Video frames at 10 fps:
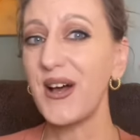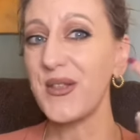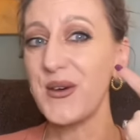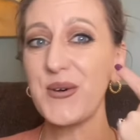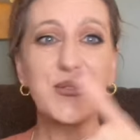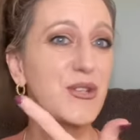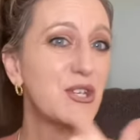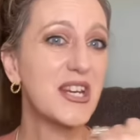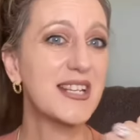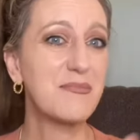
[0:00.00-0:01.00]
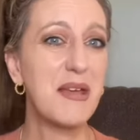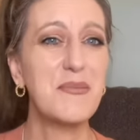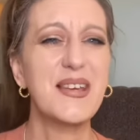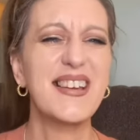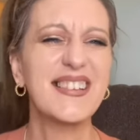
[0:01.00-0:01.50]
although the cheeks may
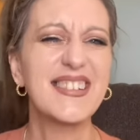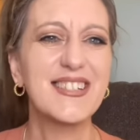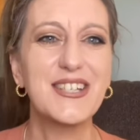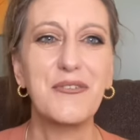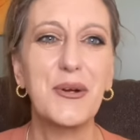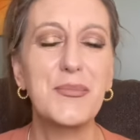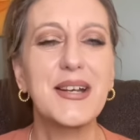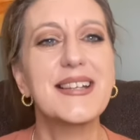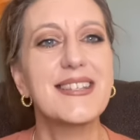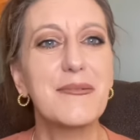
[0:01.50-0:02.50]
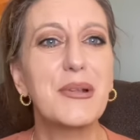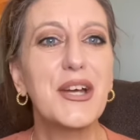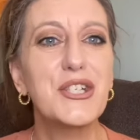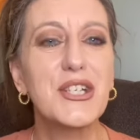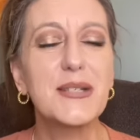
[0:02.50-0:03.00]
be a little different because of the
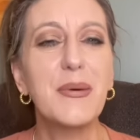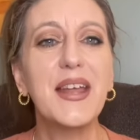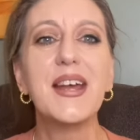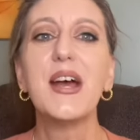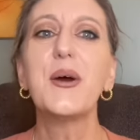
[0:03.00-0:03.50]
blushes, but